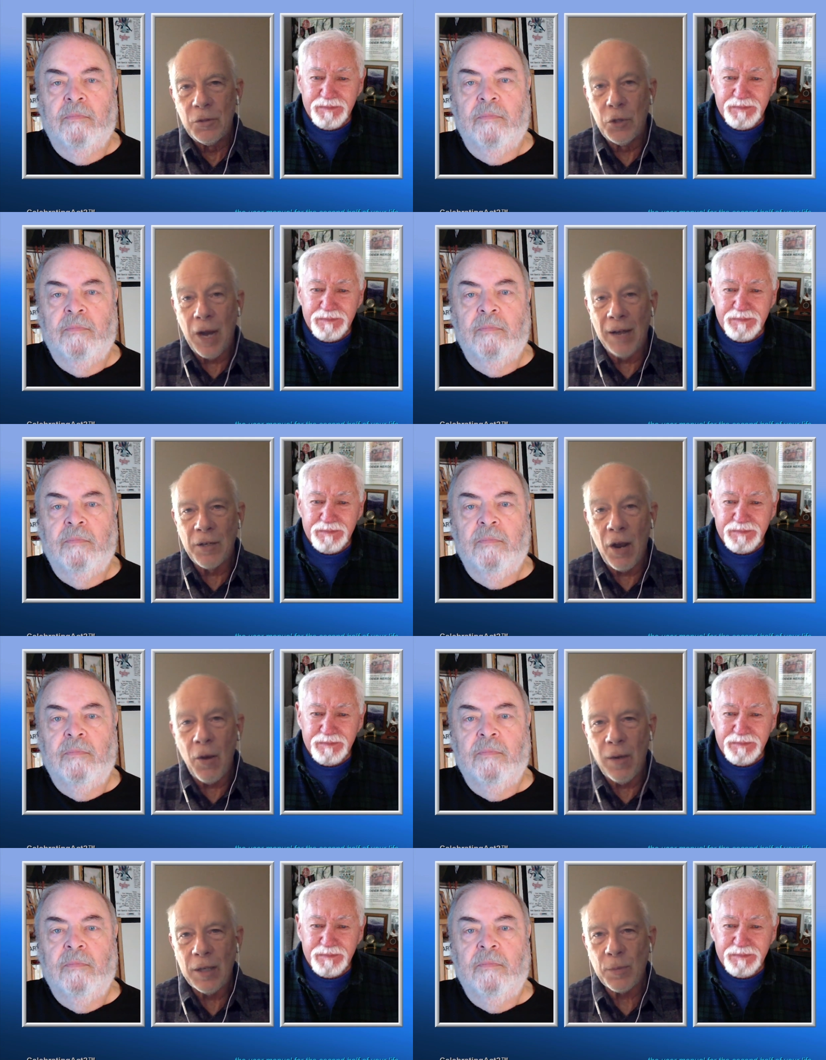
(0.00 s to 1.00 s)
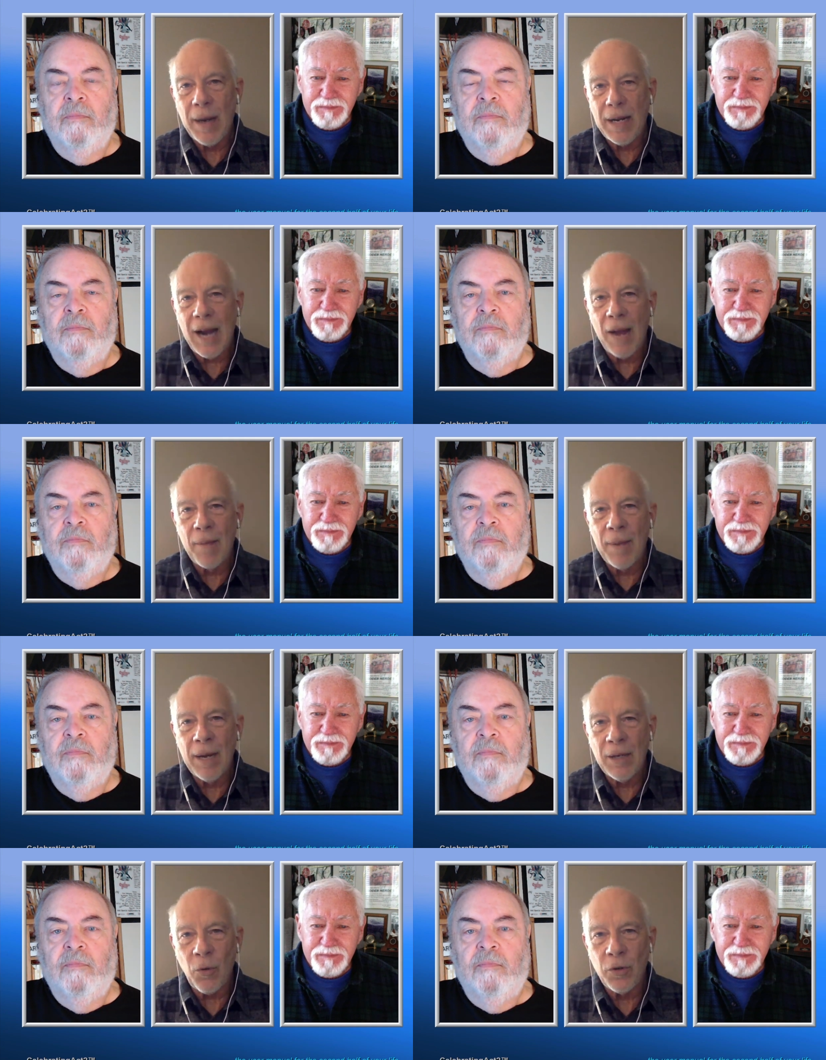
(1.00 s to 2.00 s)
Speaker 1: John Doe has made a
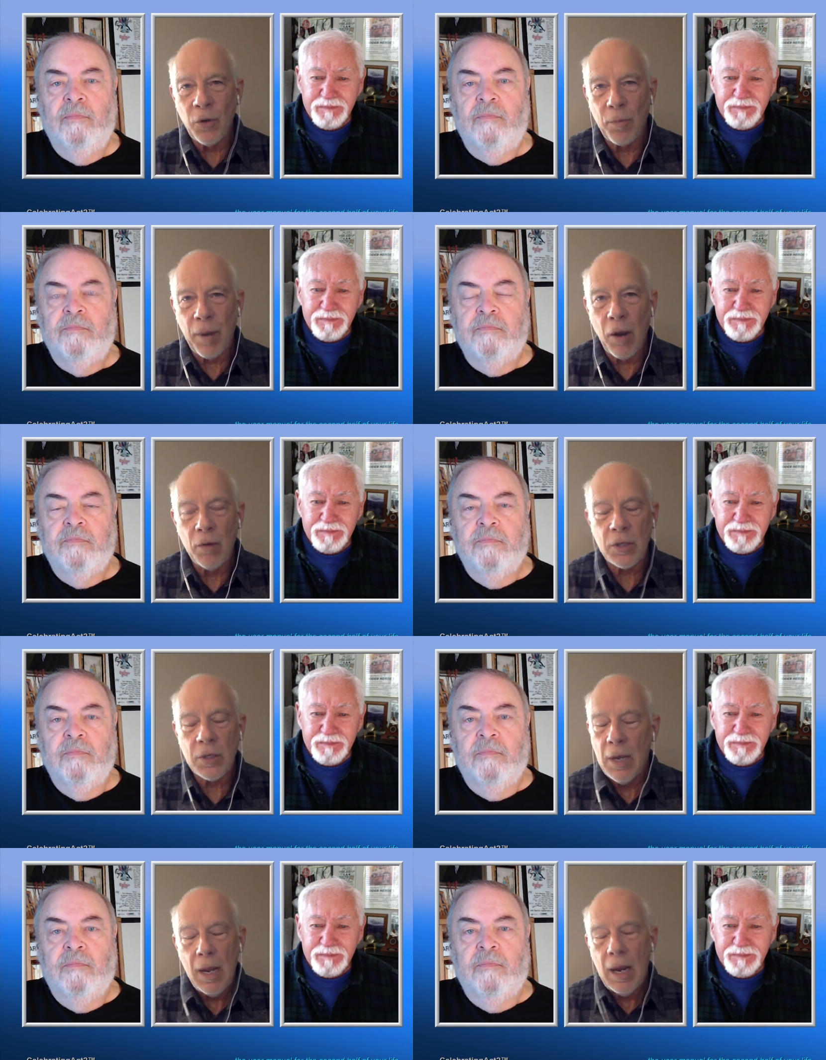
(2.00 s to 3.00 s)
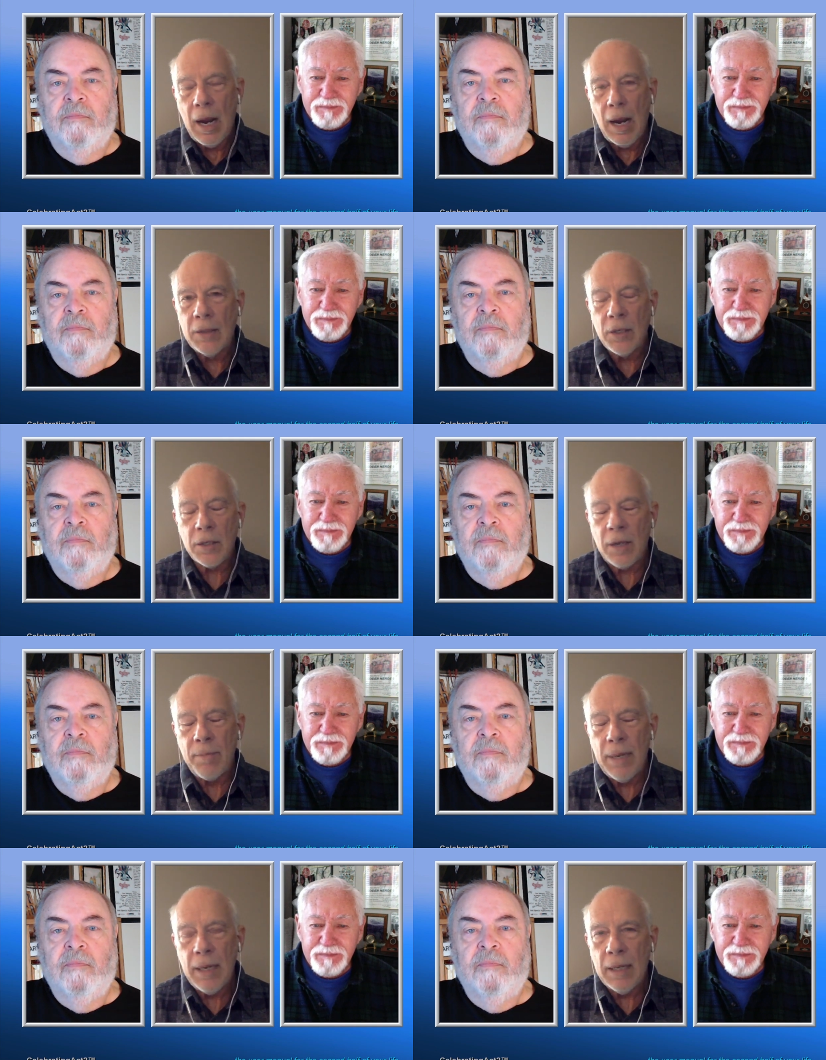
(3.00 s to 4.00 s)
comment on your post. I
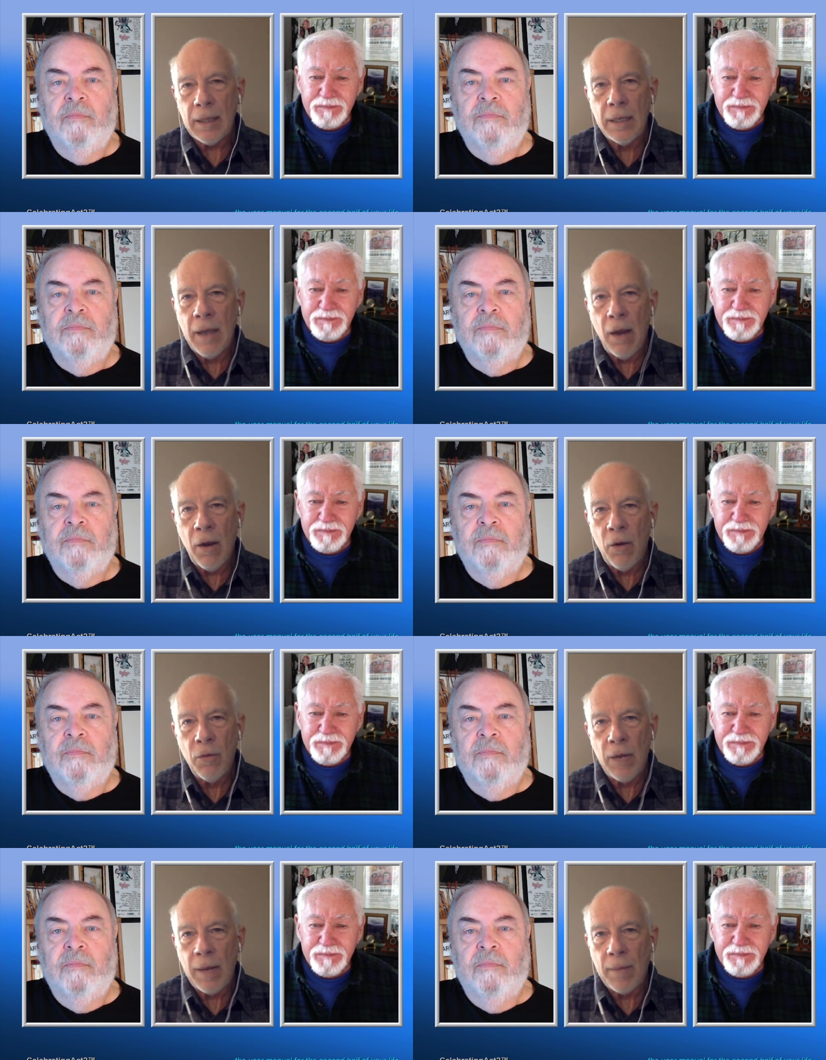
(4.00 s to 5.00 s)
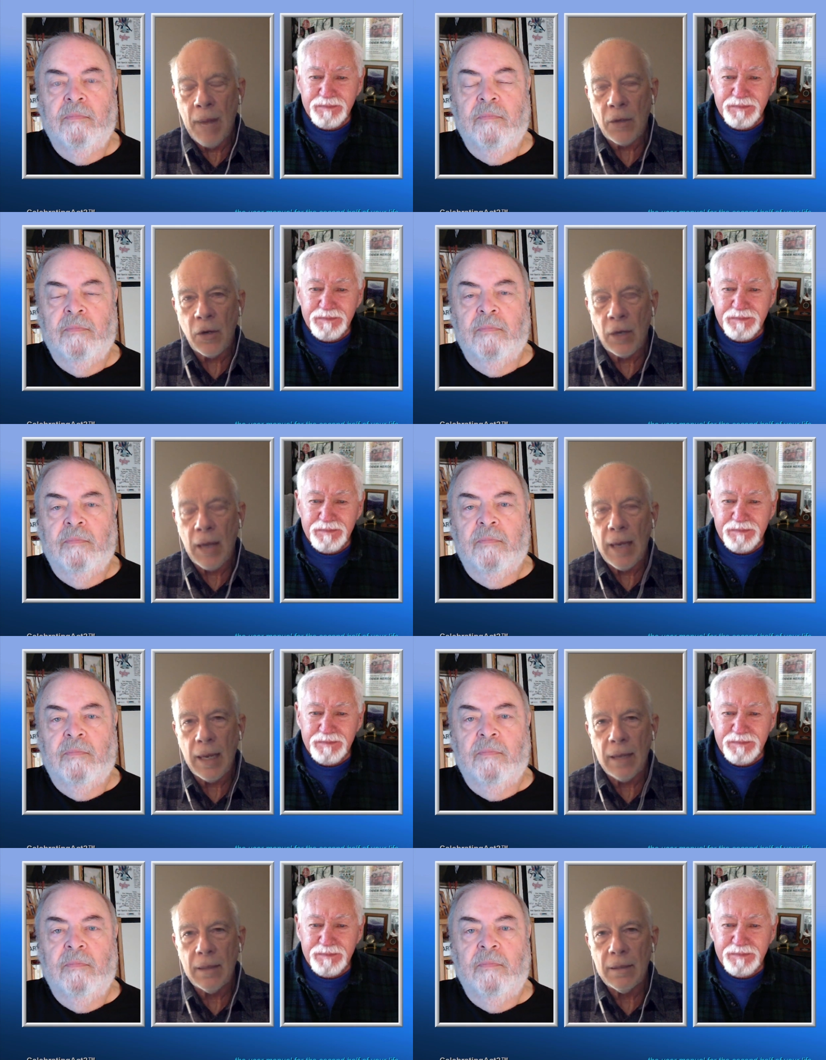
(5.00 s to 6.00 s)
just immediately know that I'm not going to
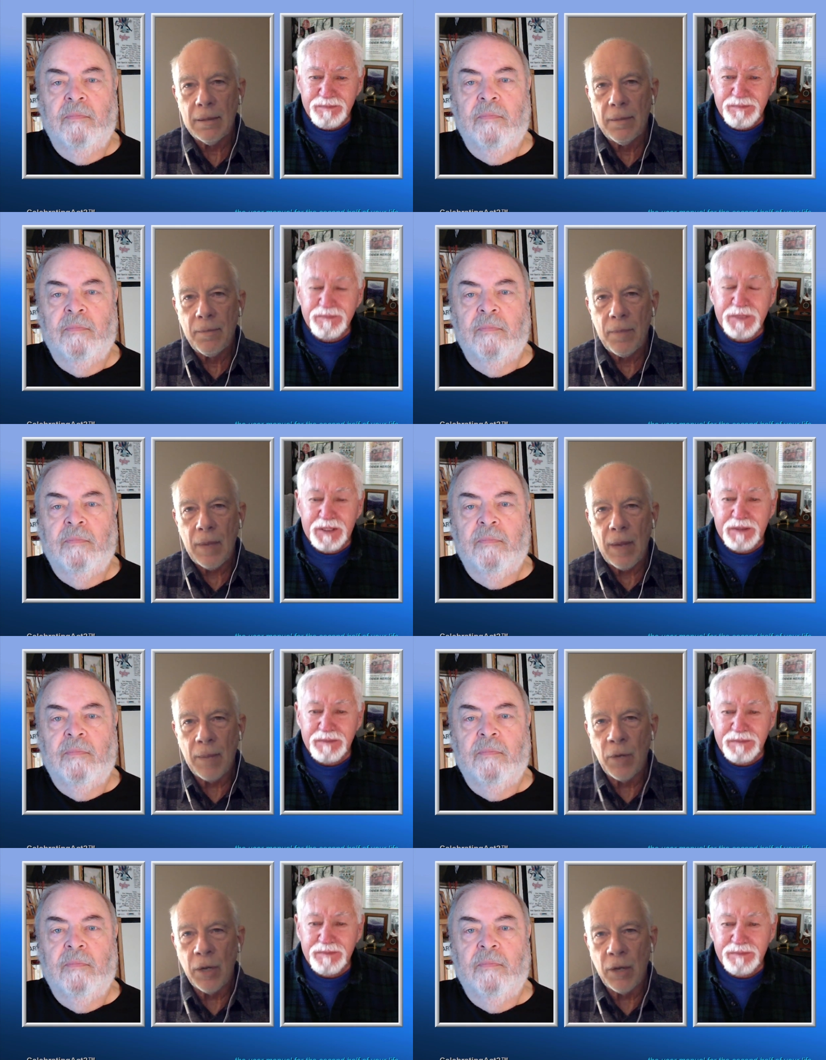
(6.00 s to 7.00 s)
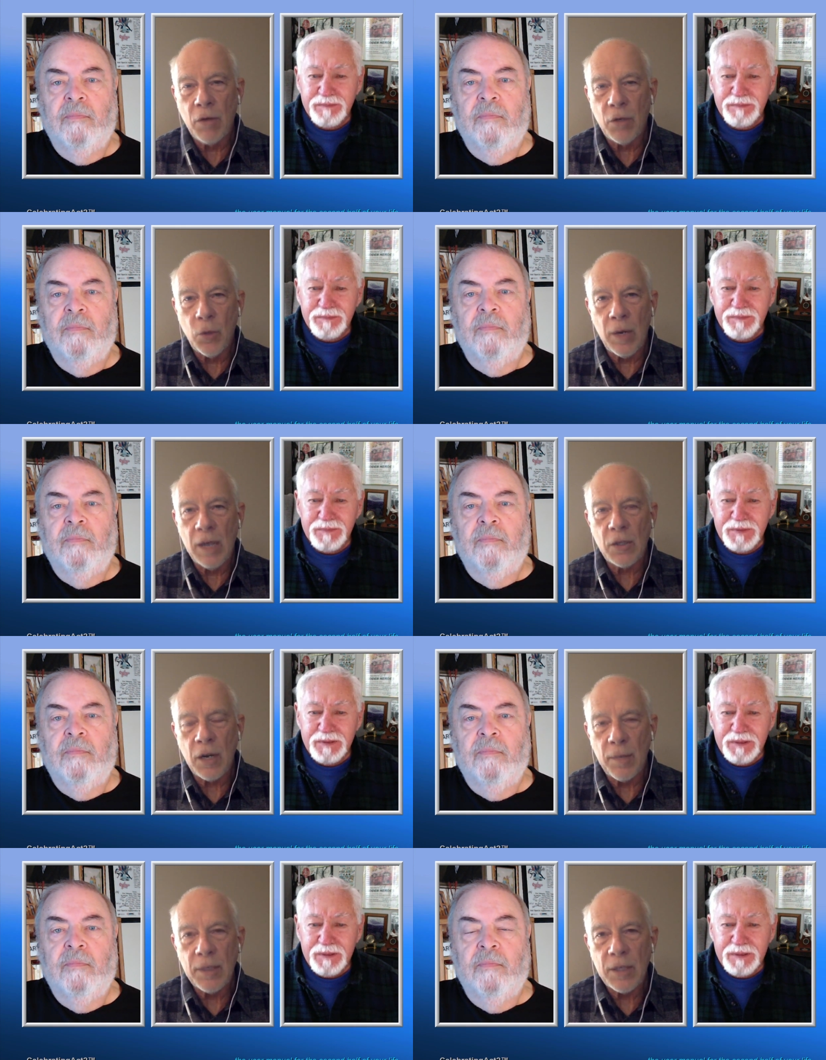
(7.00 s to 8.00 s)
like it. Yeah, I'm going to go to it, and it's
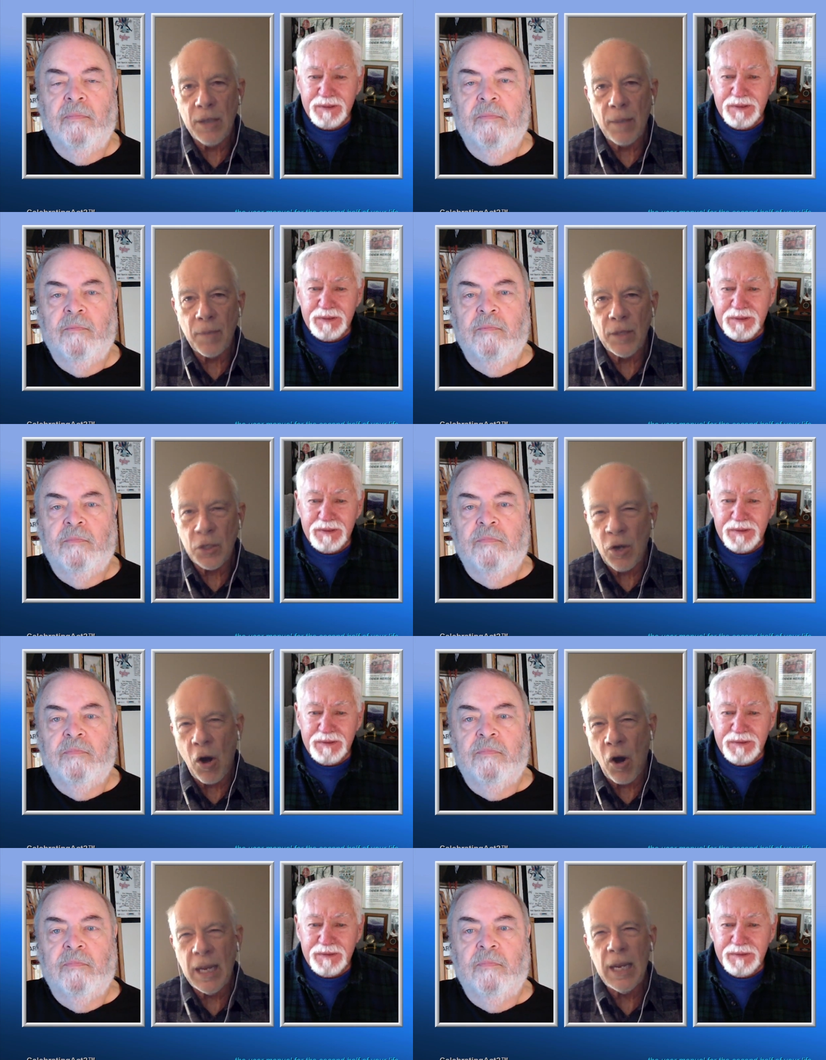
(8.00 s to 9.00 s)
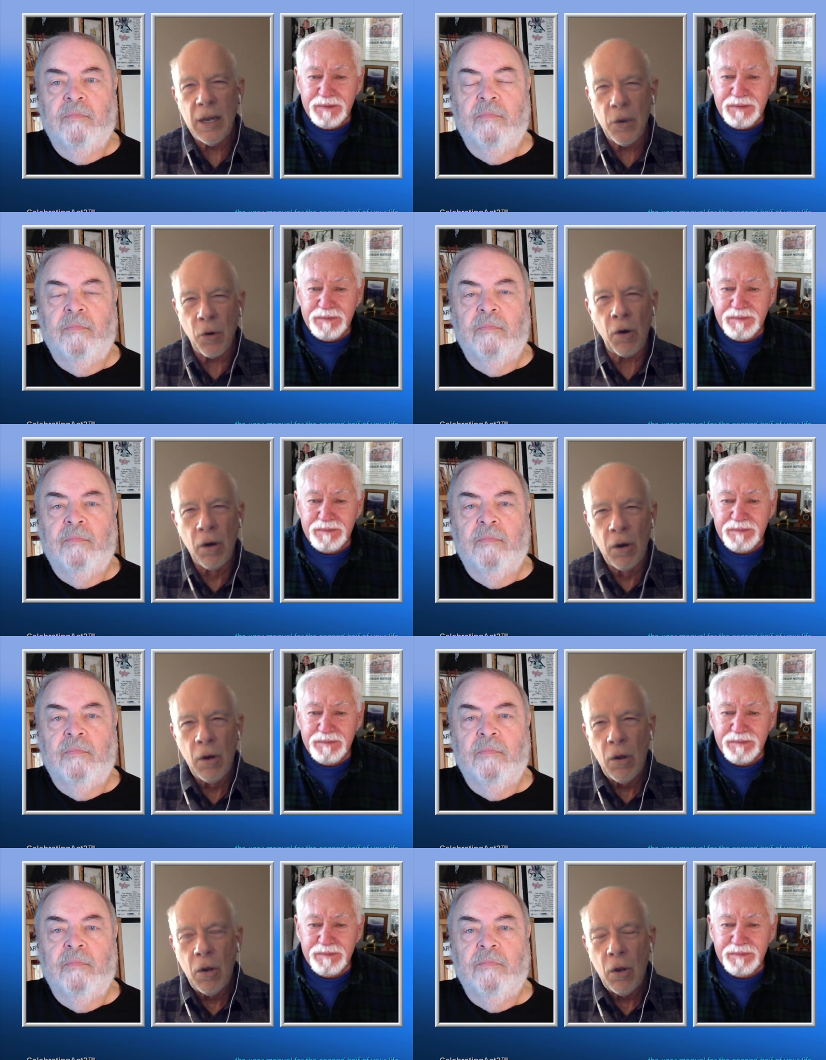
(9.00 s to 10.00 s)
going to be something snarky or,
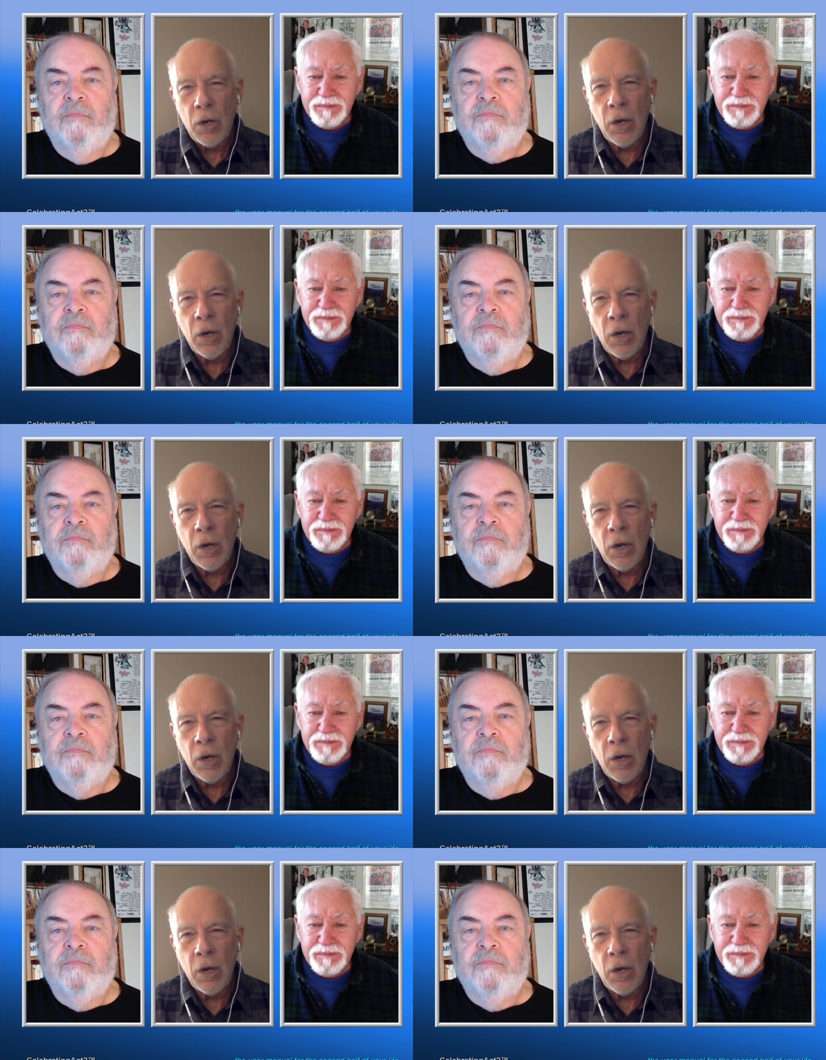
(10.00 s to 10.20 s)
you